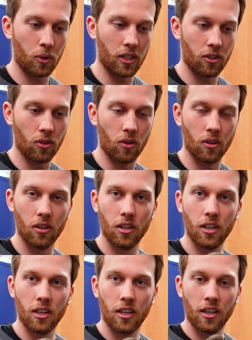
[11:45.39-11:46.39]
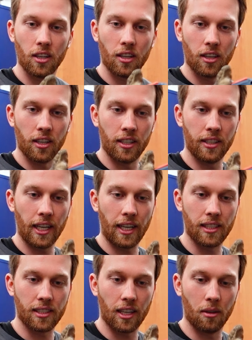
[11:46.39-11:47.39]
Holding the torch
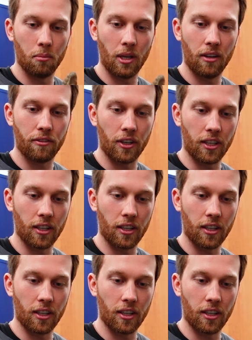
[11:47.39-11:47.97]
like a cigar